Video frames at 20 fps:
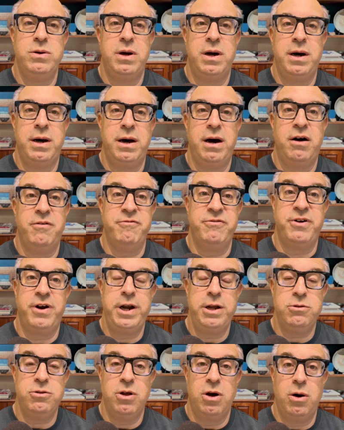a
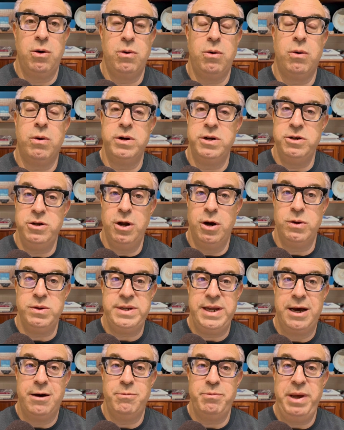very low or no
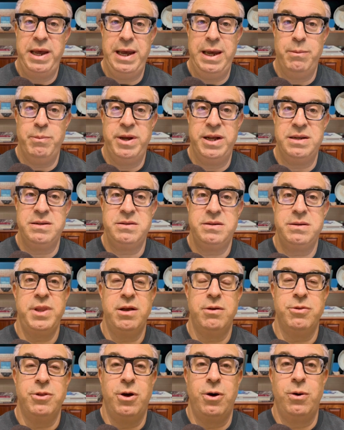down payment
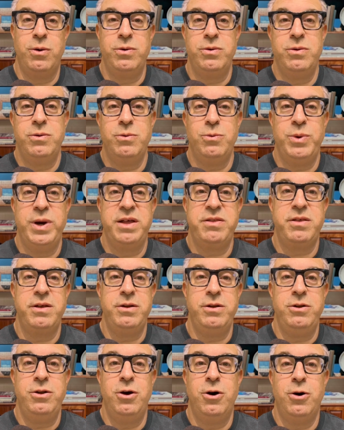loan
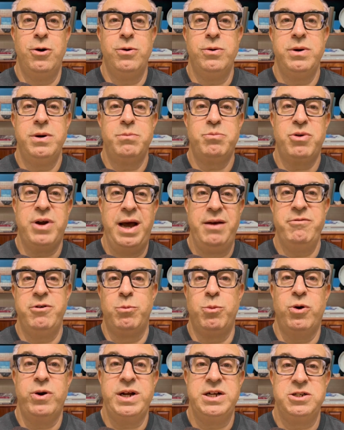with no
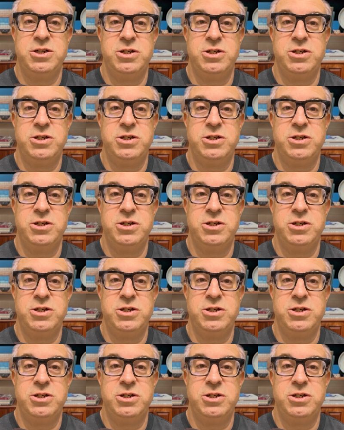private mortgage